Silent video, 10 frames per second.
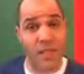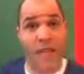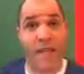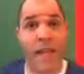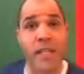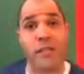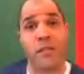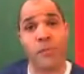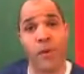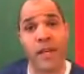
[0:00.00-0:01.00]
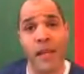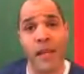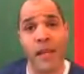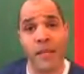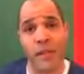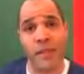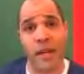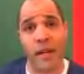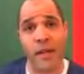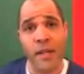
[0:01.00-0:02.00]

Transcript: It's not the case. There's some great games on there.